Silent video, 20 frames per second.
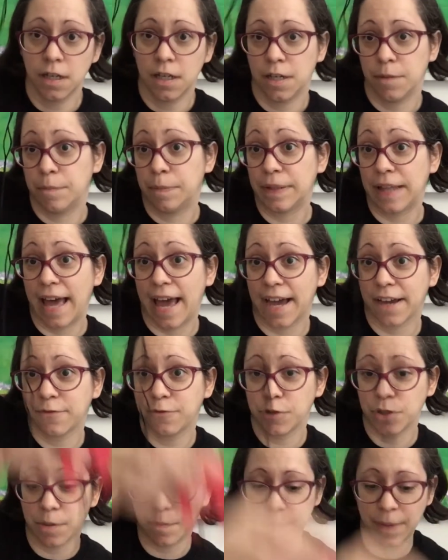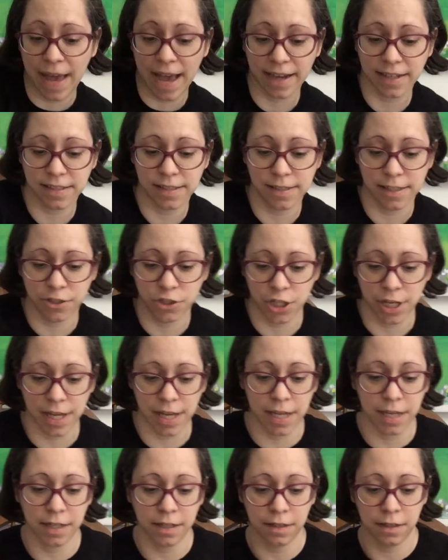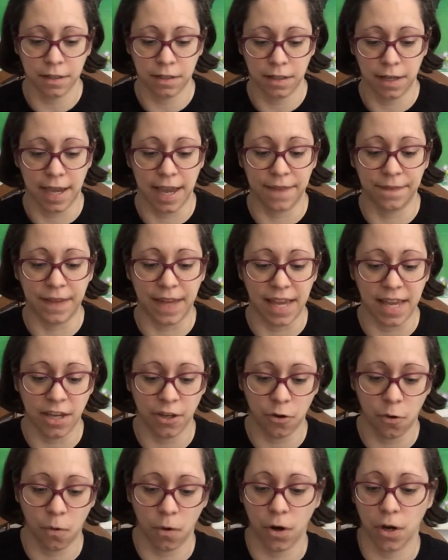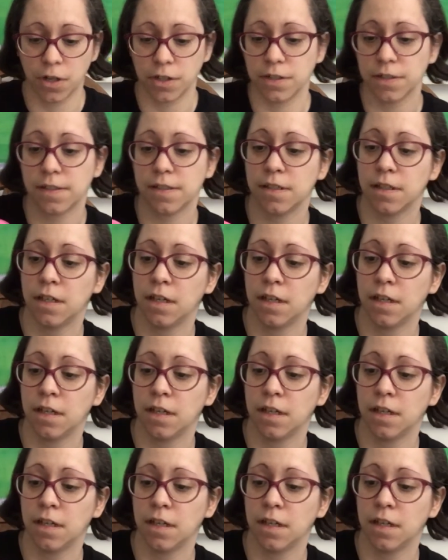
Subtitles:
Black for the back stitching and the acorns.